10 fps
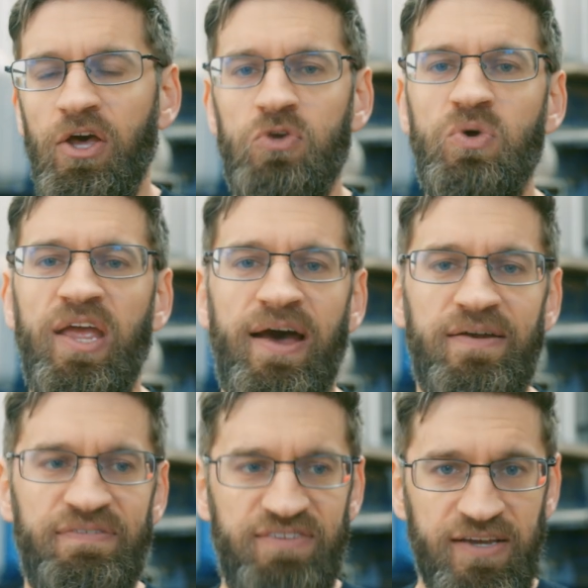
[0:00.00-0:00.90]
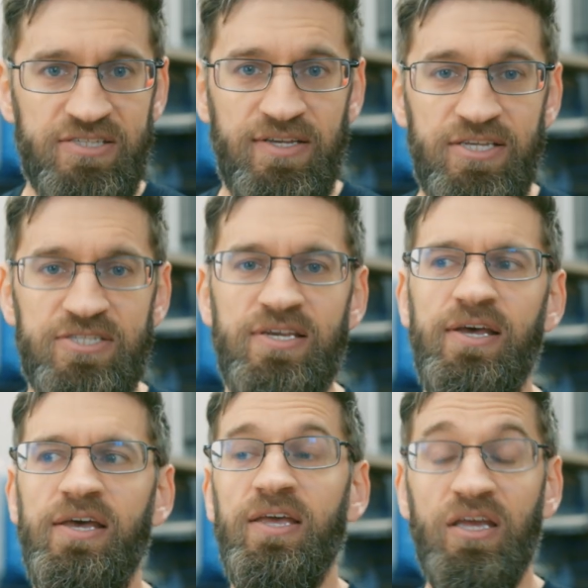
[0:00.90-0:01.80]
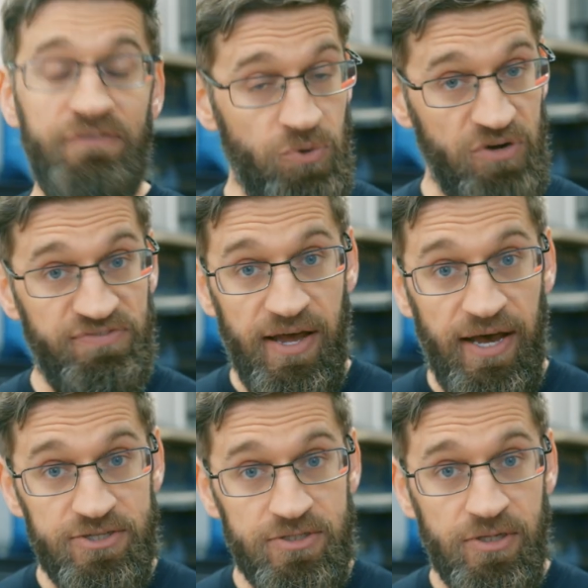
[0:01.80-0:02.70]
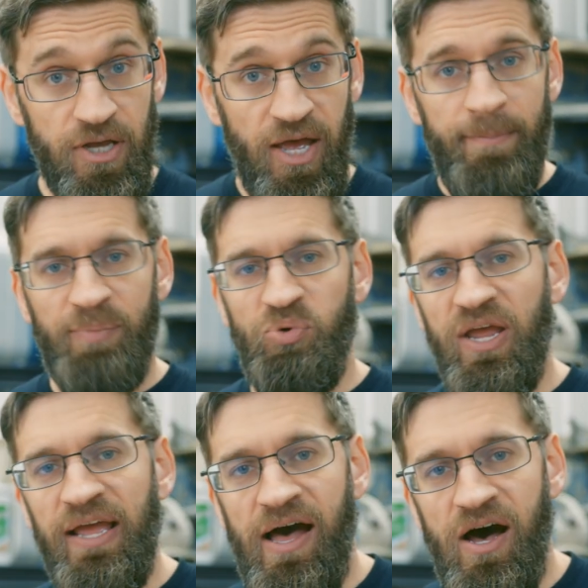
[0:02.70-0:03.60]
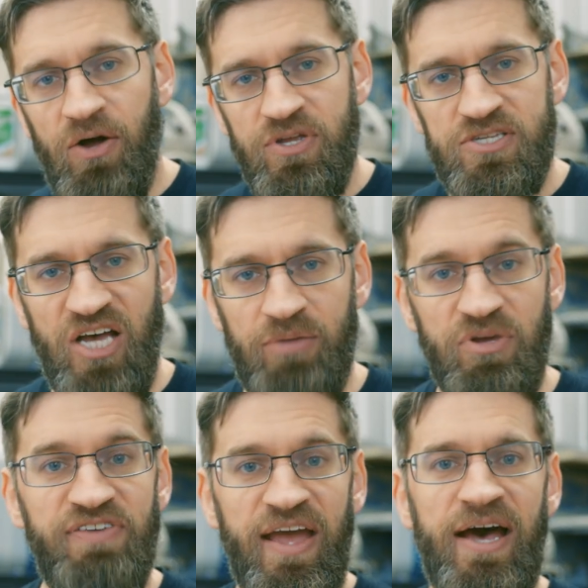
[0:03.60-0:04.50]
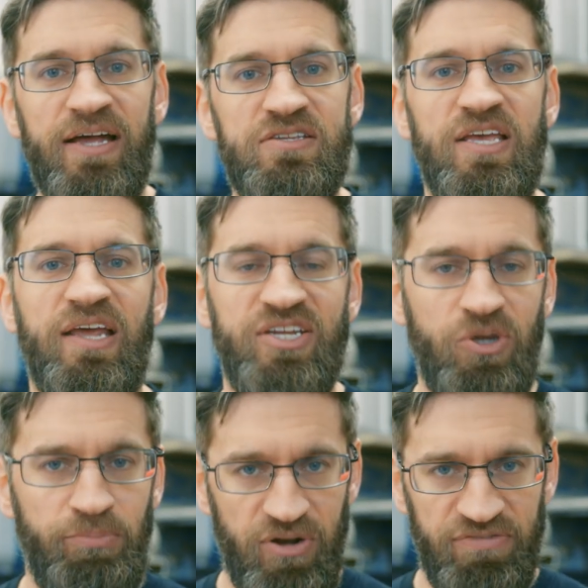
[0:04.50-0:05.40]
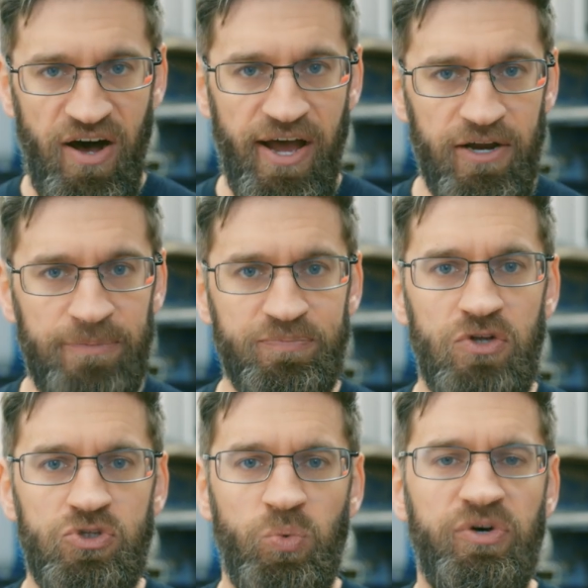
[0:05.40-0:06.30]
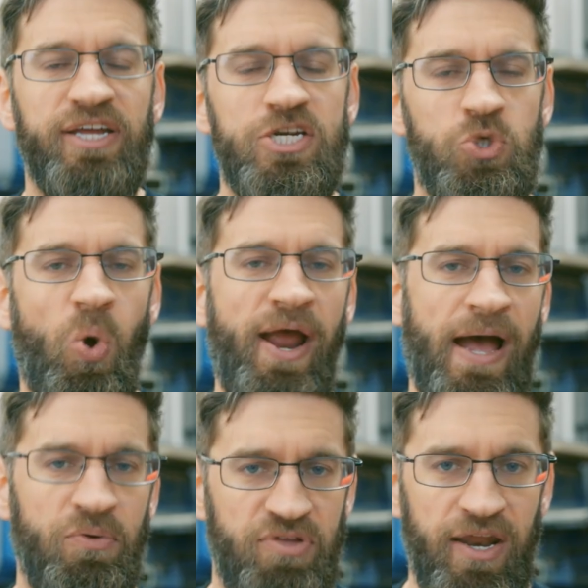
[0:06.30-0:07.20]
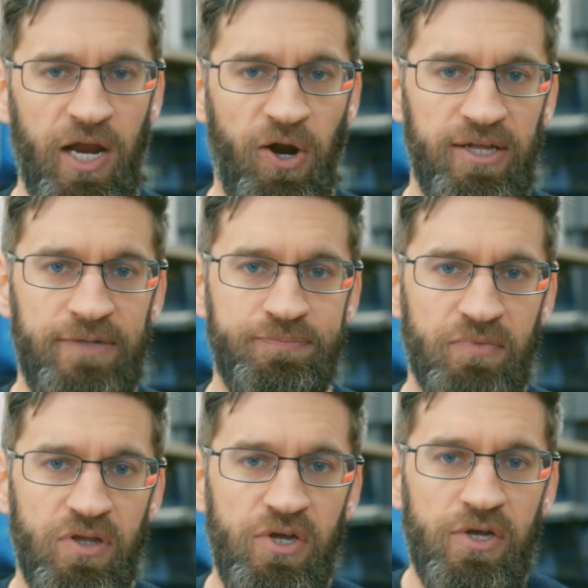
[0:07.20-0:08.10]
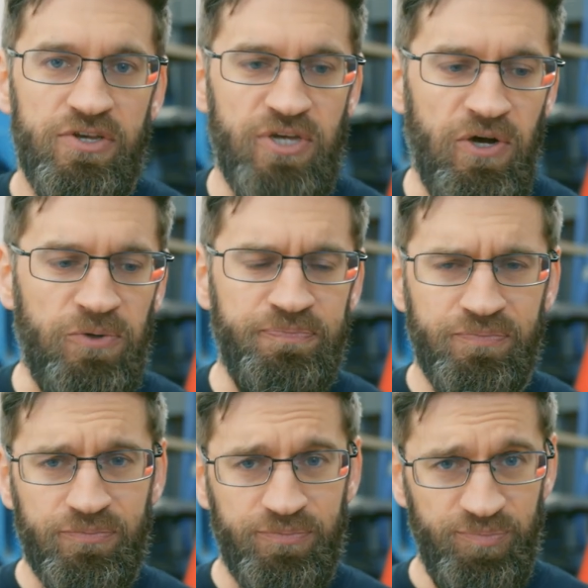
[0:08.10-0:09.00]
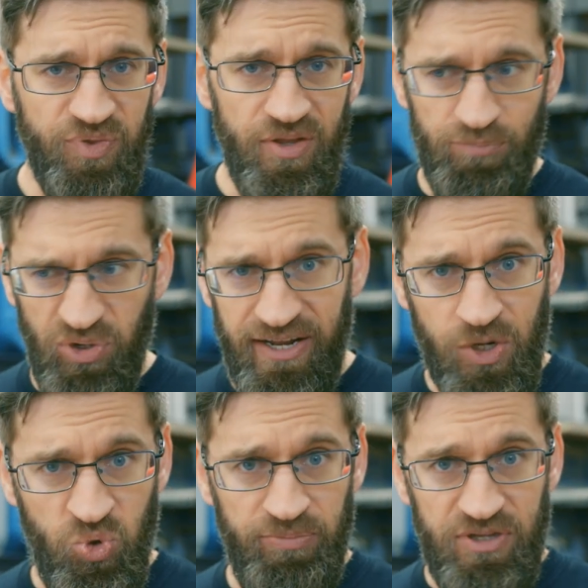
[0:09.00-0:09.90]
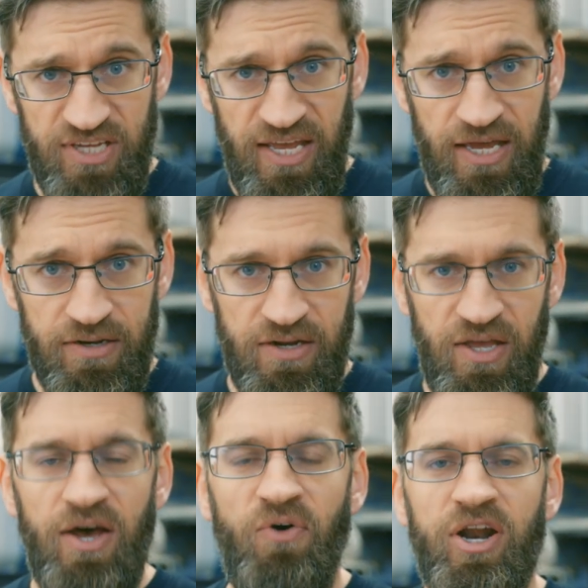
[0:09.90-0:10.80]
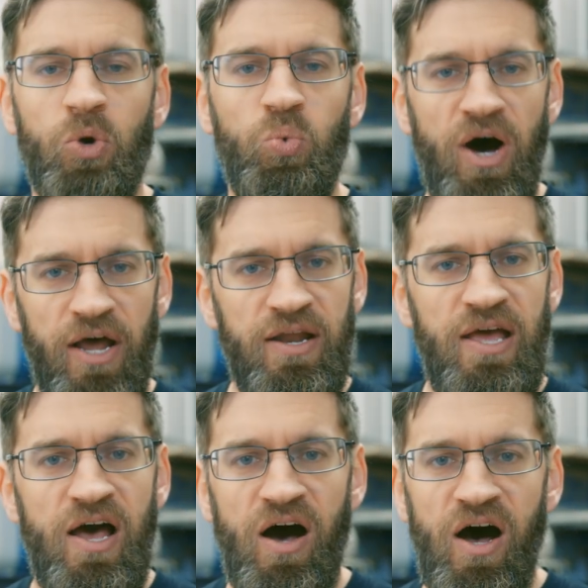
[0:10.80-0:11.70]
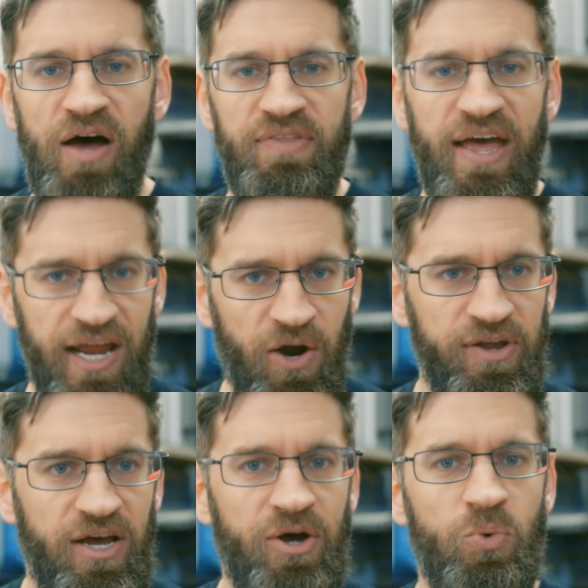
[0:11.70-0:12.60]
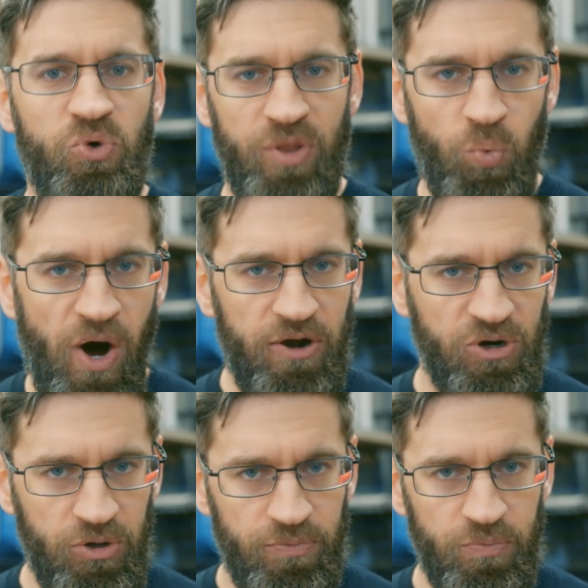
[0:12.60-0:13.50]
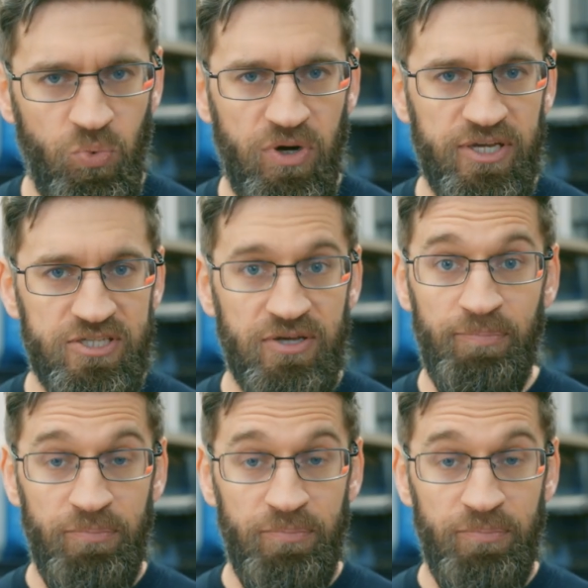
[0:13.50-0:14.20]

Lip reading: You can fix this if you are fast by bringing out some fans and a dehumidifier to really dry out that area. So bring that equipment in, let it run on that area where the water was